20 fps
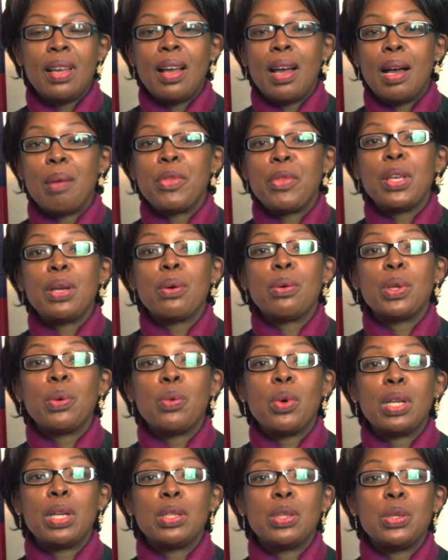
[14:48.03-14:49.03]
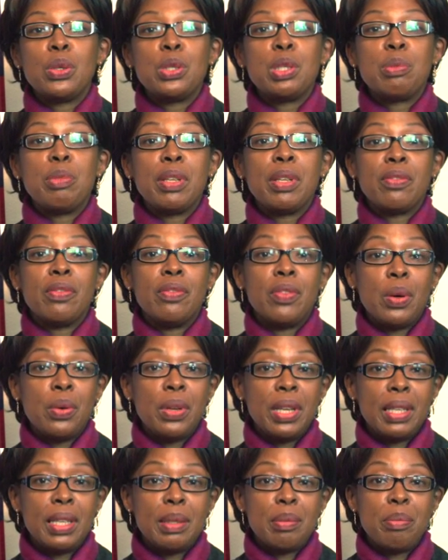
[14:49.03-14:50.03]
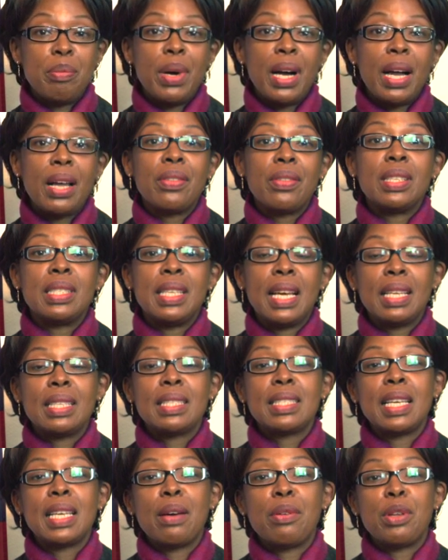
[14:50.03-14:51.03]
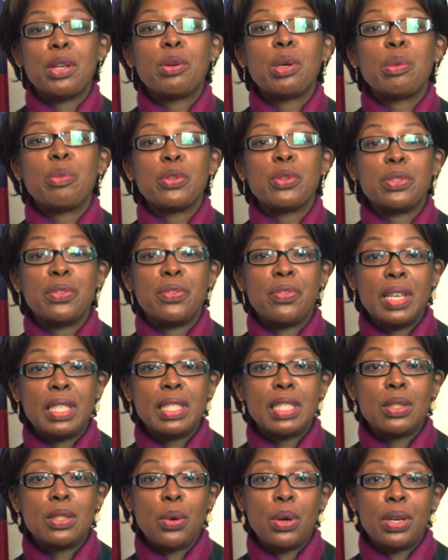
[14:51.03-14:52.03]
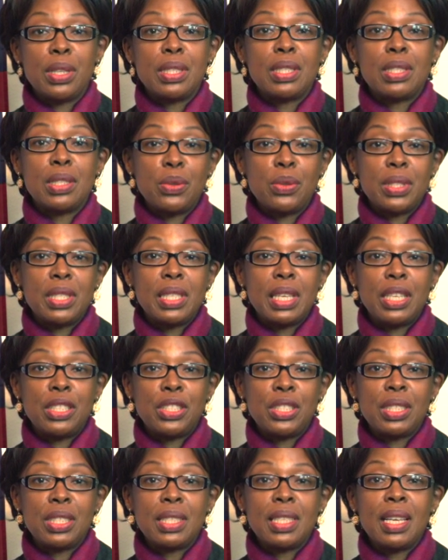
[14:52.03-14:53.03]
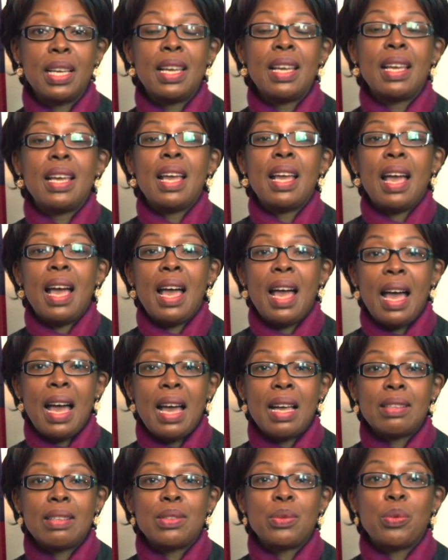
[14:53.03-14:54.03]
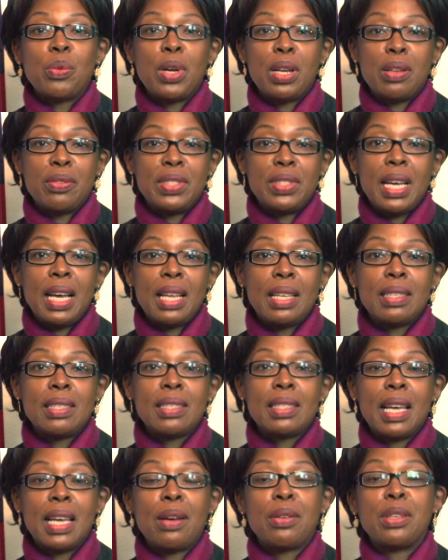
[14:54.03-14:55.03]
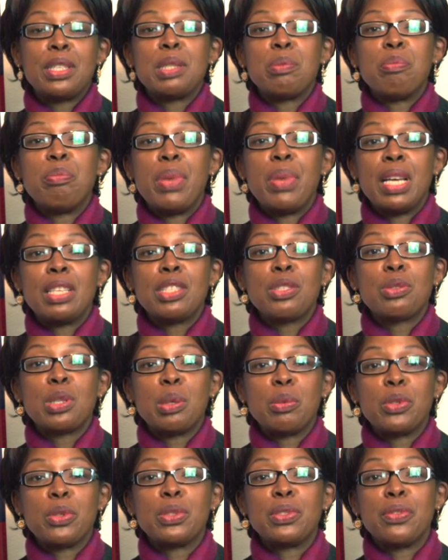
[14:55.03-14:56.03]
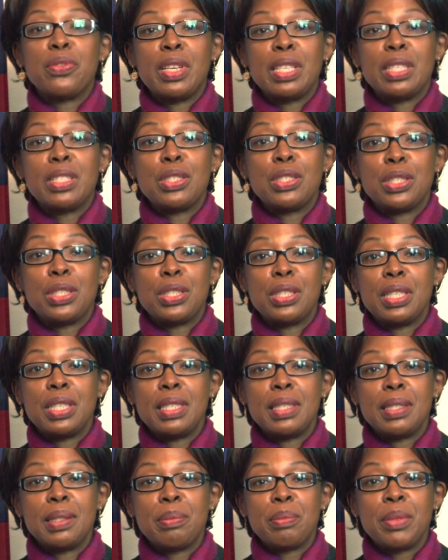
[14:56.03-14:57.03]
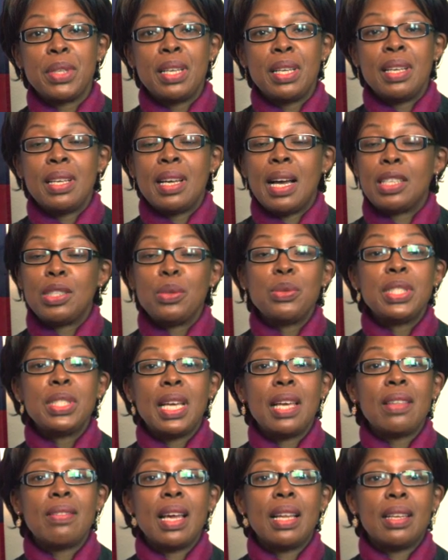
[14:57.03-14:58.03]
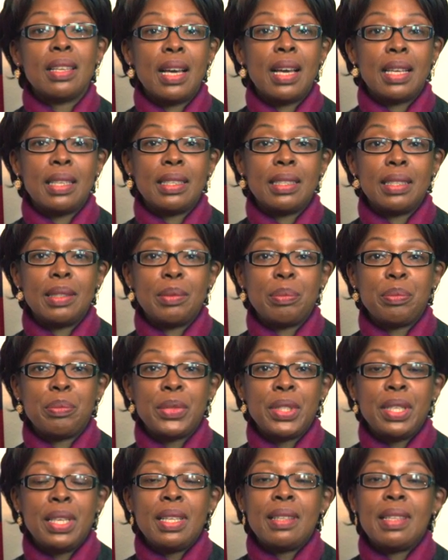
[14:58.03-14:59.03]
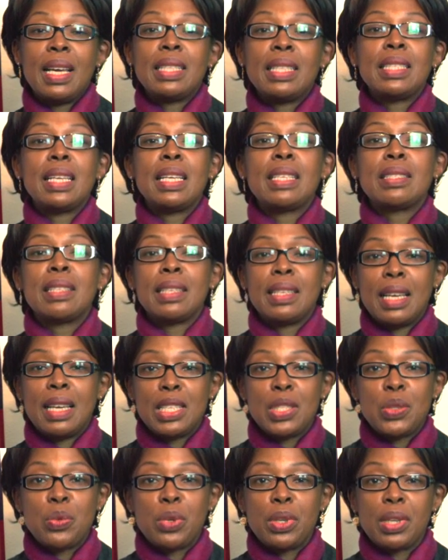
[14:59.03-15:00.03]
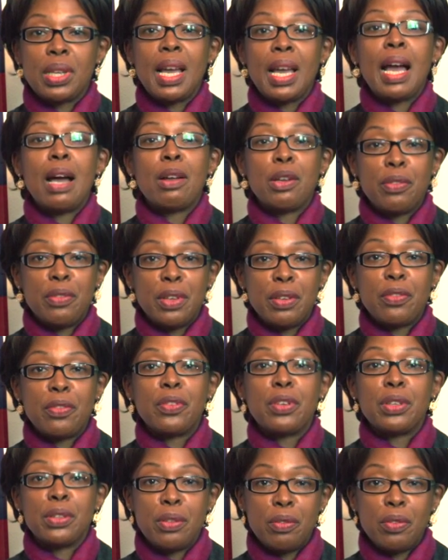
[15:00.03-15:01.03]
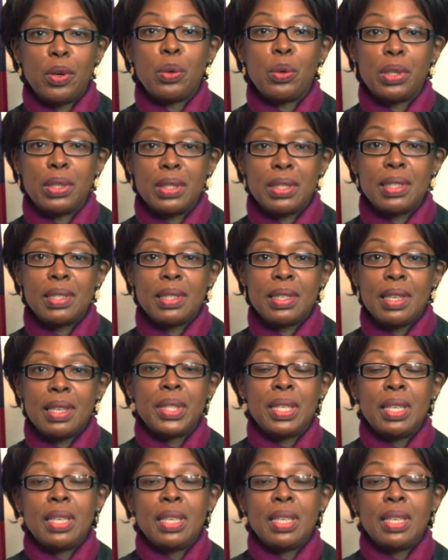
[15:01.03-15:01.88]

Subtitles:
I'm the only one who's been voted by the Dallas County Criminal Defense Lawyers Association as one of Dallas County's best criminal defense attorneys. I don't take that lightly. That takes the guesswork out of it for the voters.